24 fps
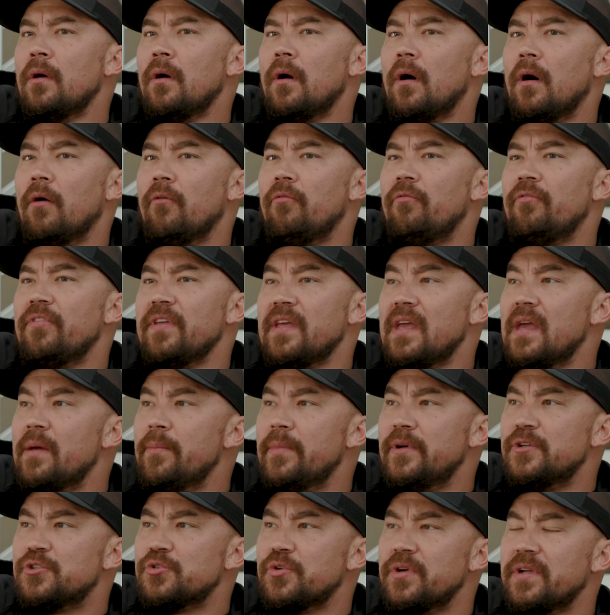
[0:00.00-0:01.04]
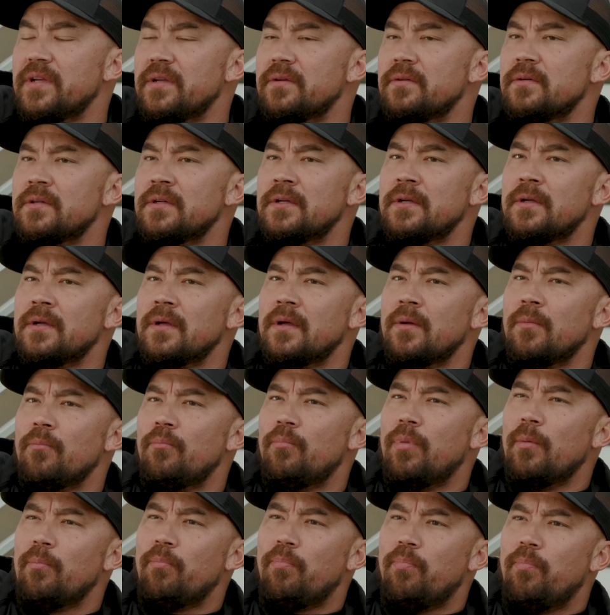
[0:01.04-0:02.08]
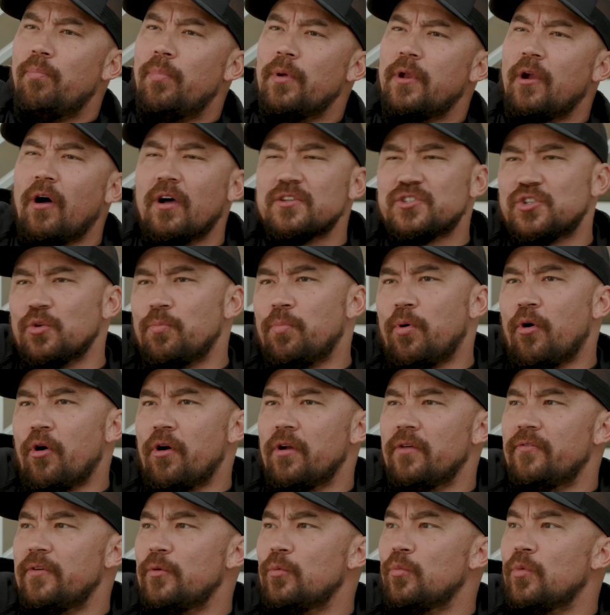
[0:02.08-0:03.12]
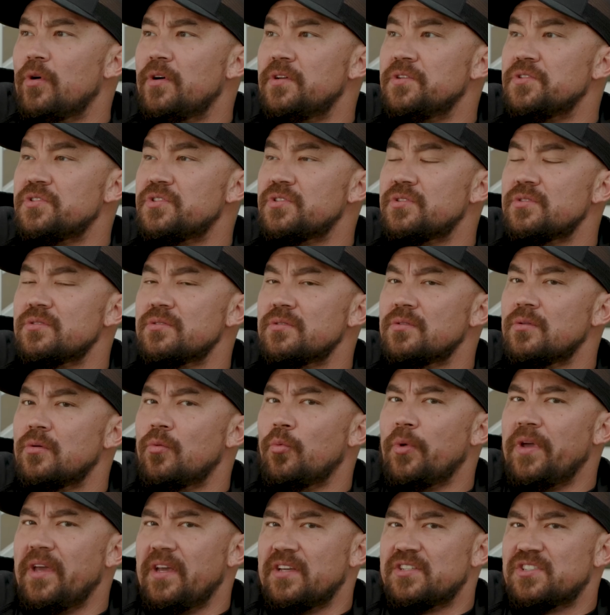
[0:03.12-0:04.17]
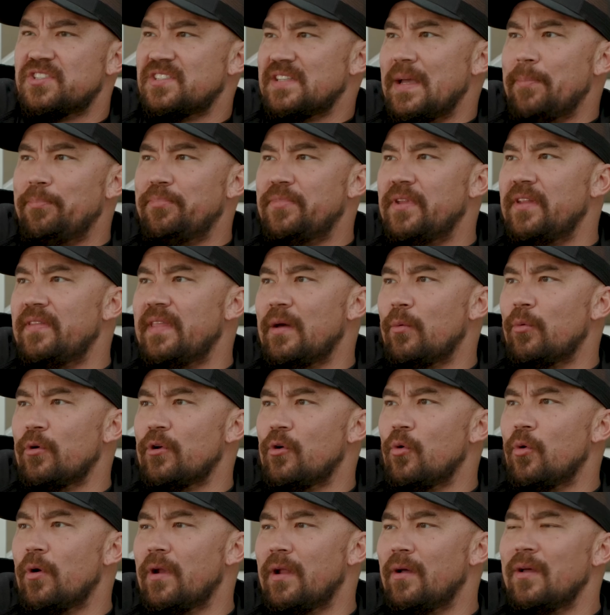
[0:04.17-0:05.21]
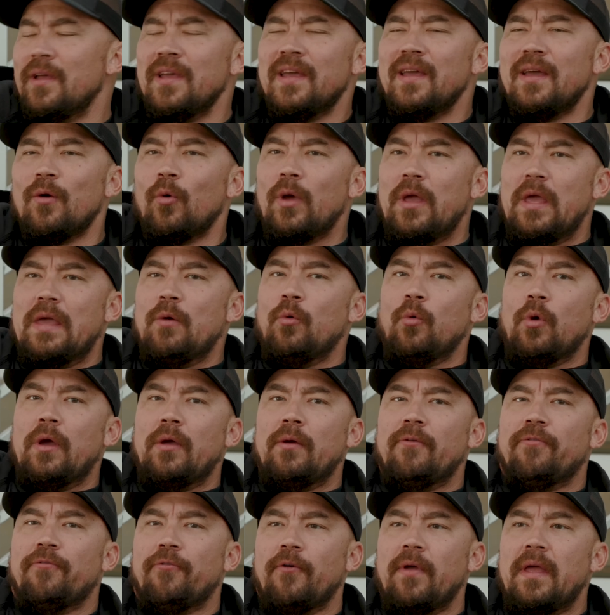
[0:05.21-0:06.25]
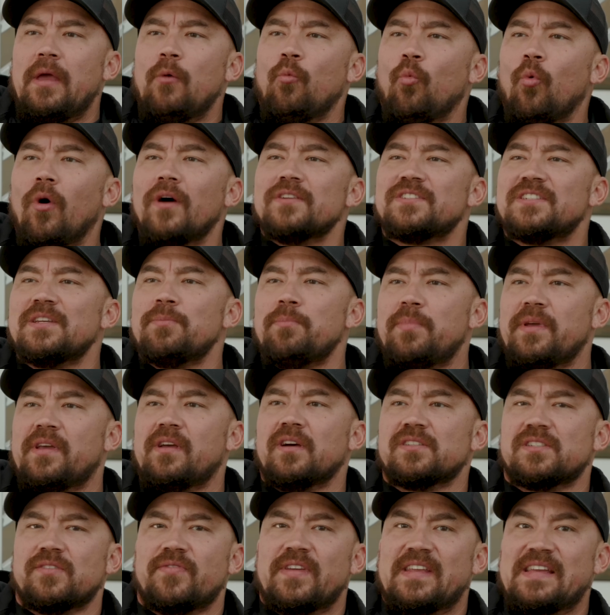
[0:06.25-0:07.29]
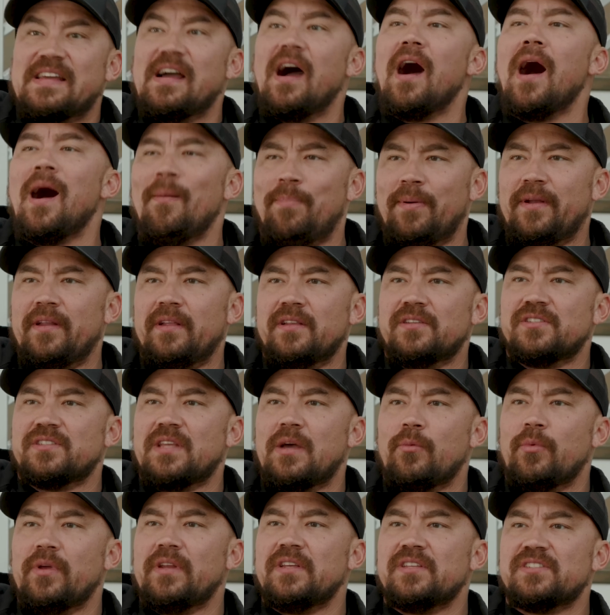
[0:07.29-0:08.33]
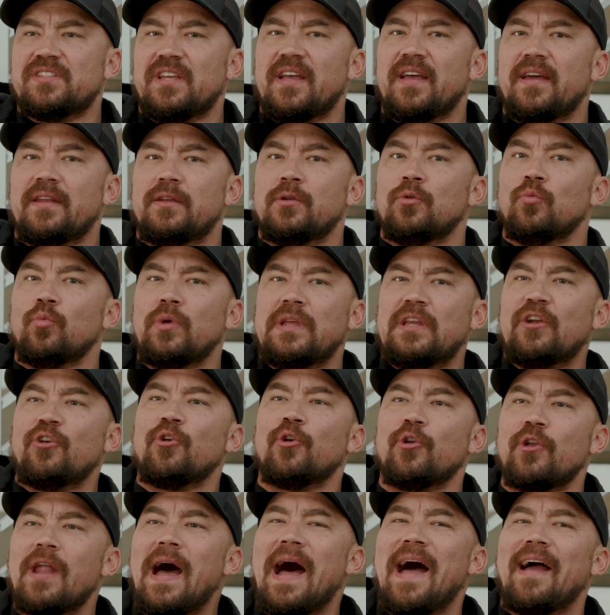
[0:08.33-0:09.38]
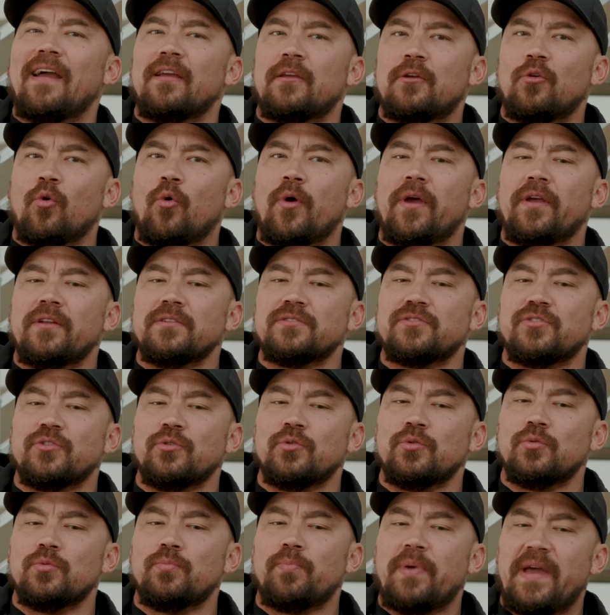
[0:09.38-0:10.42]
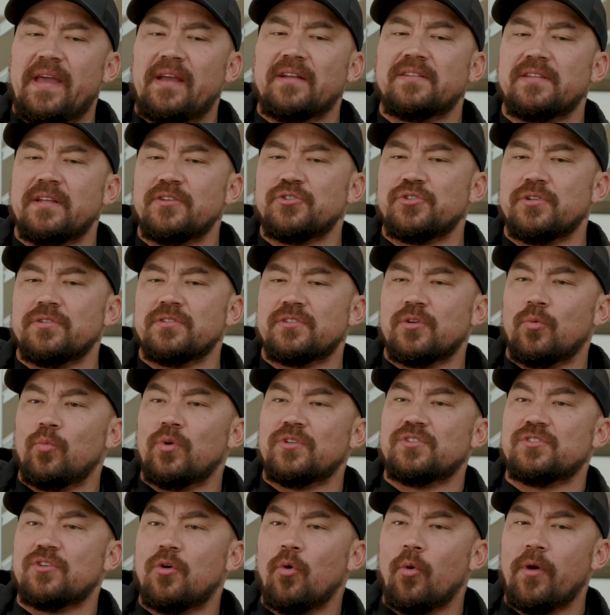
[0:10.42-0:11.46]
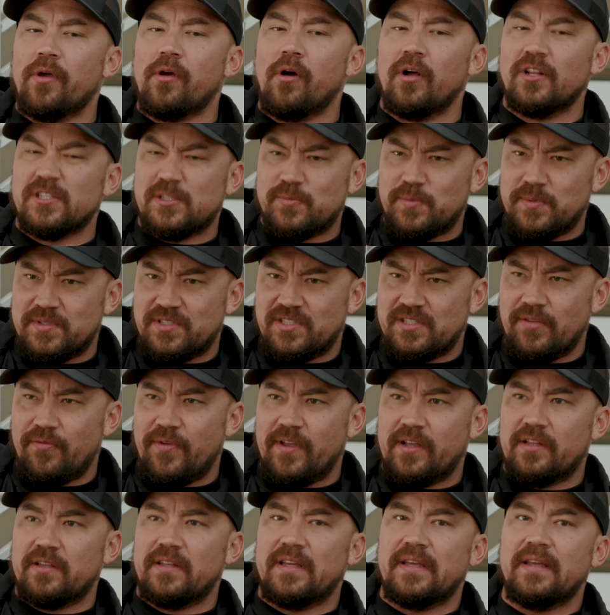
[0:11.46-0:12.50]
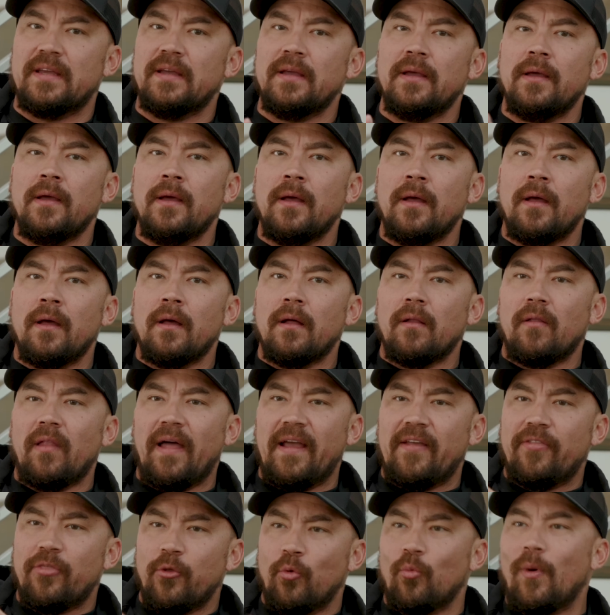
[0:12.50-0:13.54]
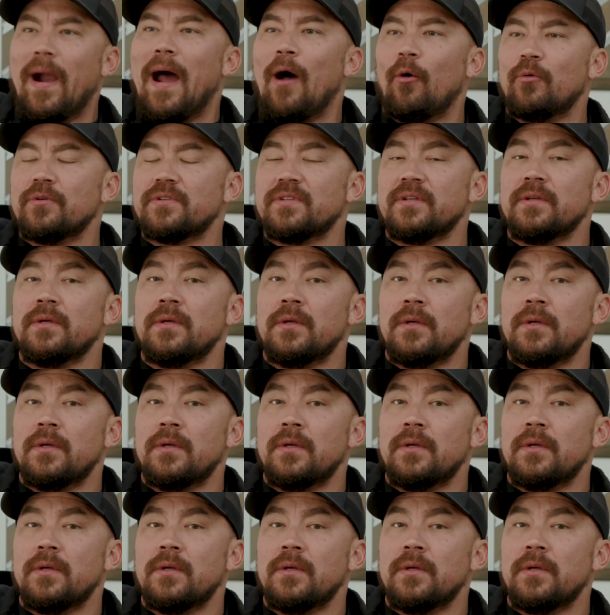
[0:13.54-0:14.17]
of the imagery, but also part of it was we accepted that we're going to, it wasn't because of incompetence that we said we are not going to pay attention to what's going on specifically, like the route.